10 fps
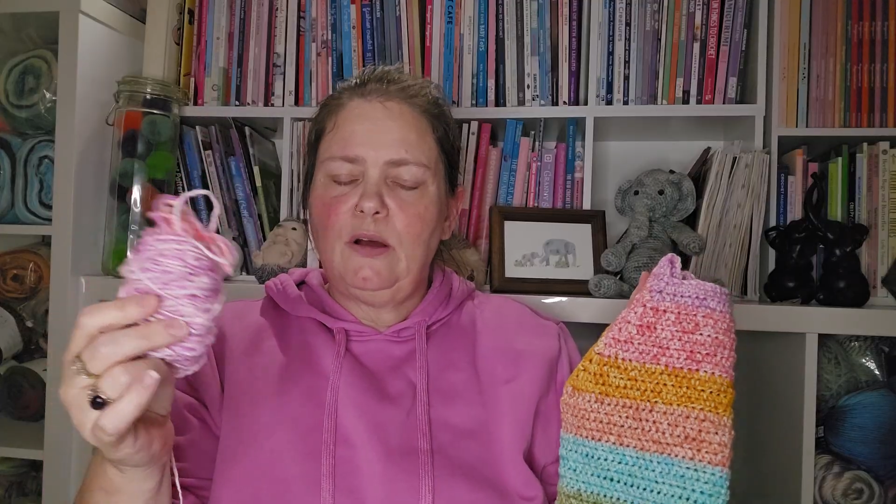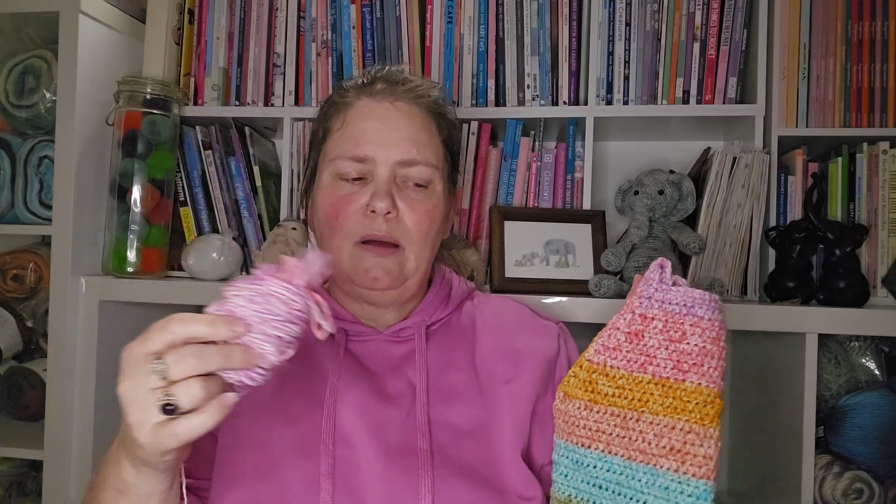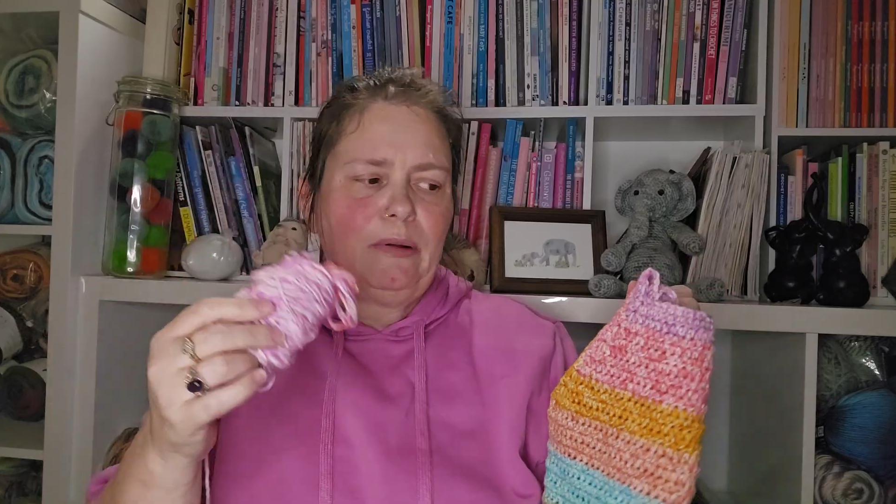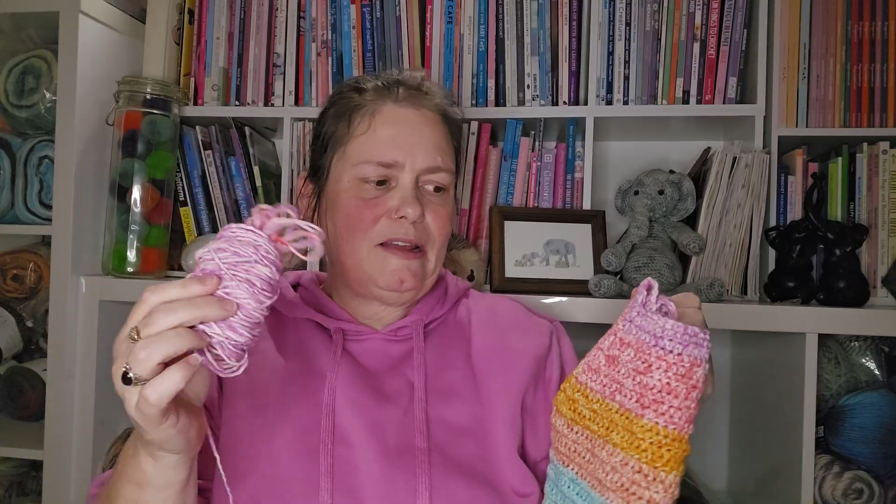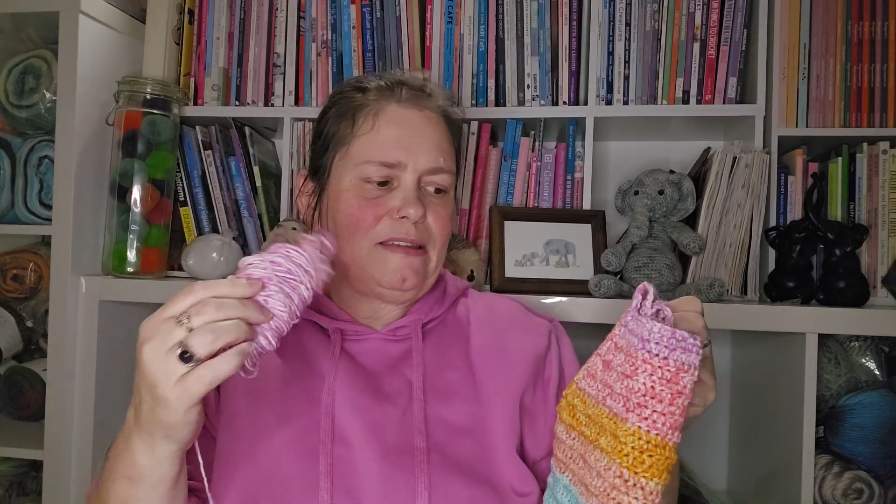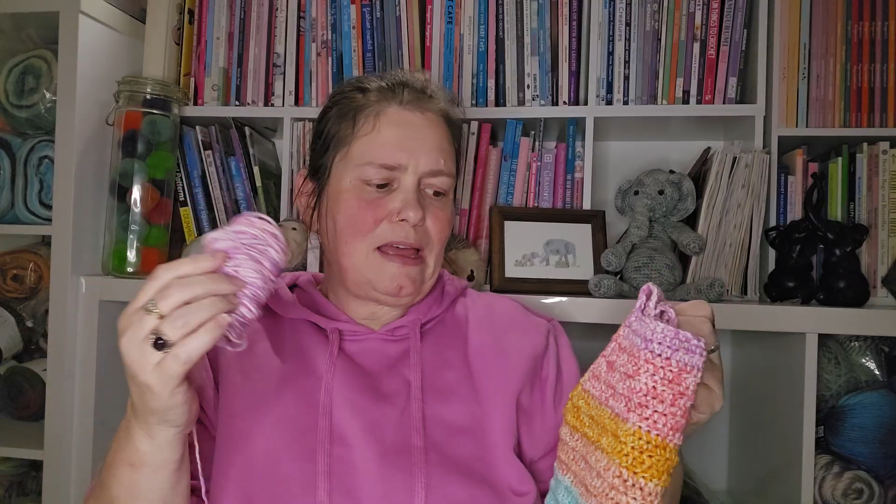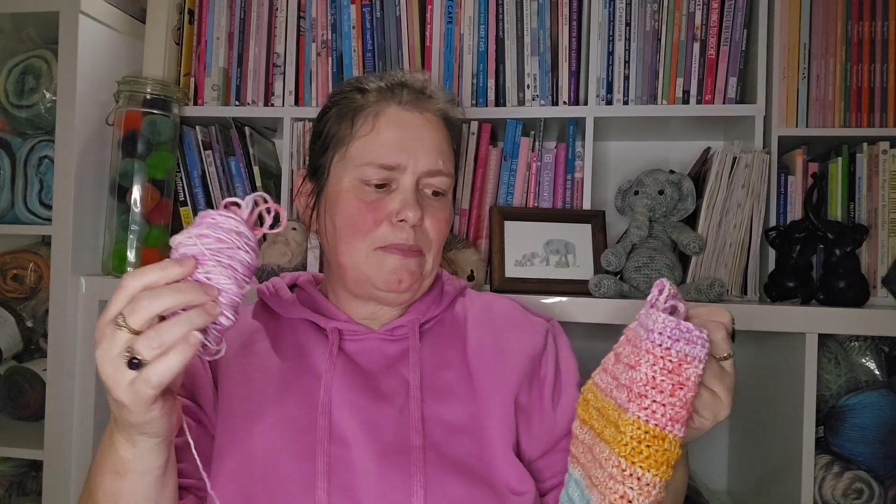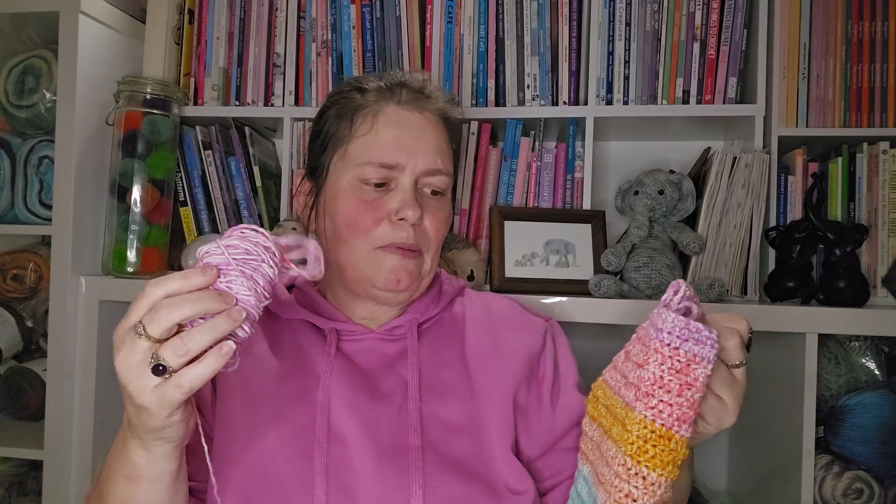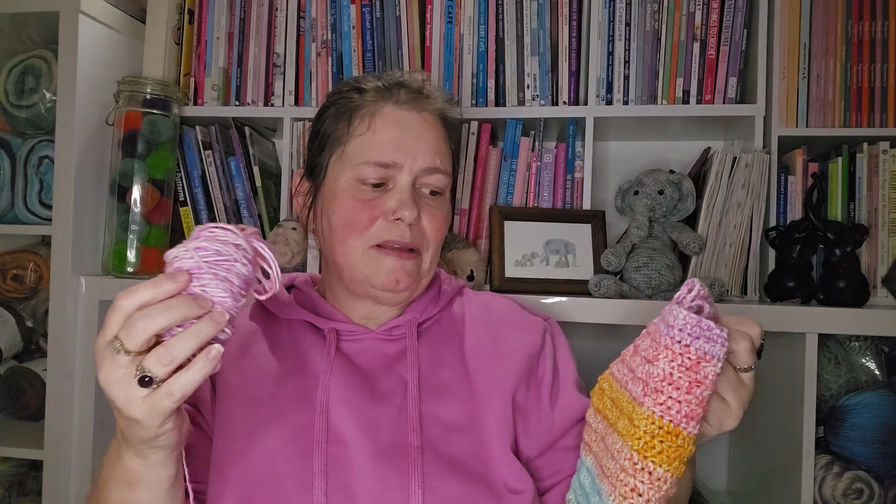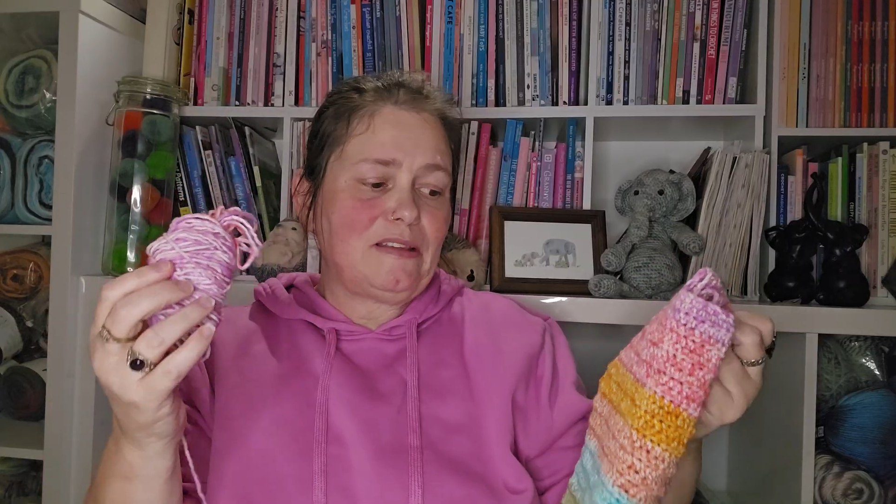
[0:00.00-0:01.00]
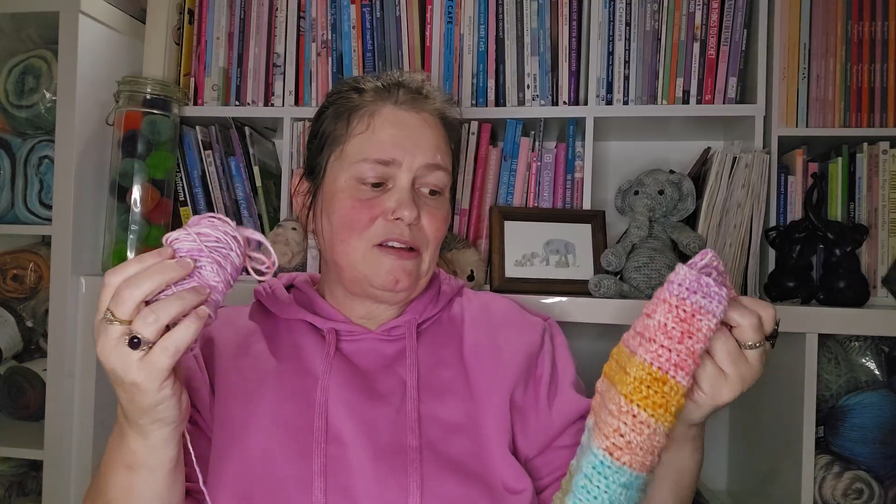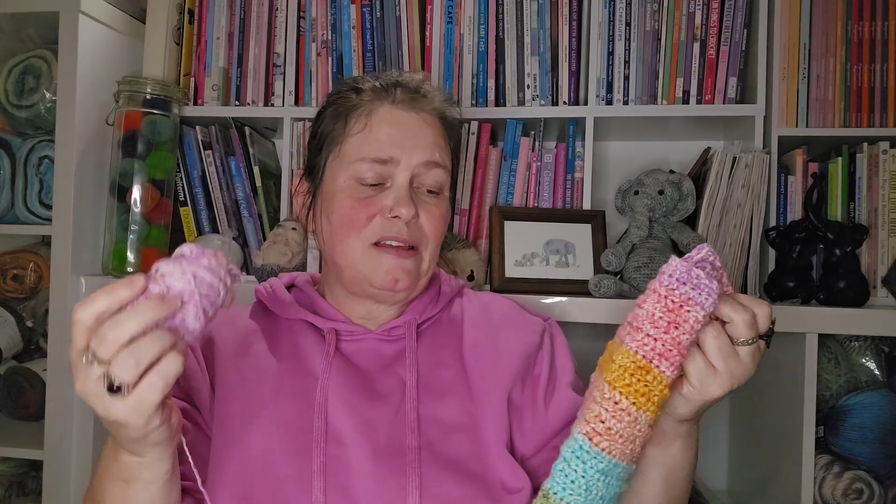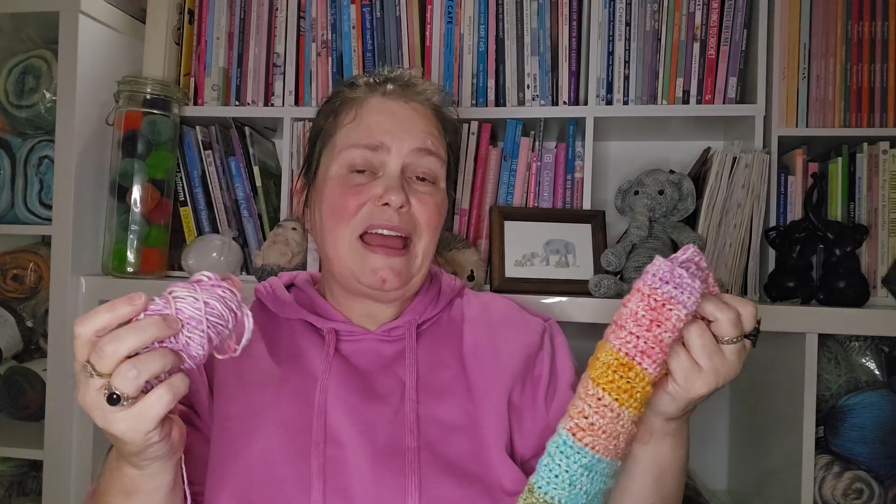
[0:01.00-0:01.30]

Oh, and plus a couple of bits because I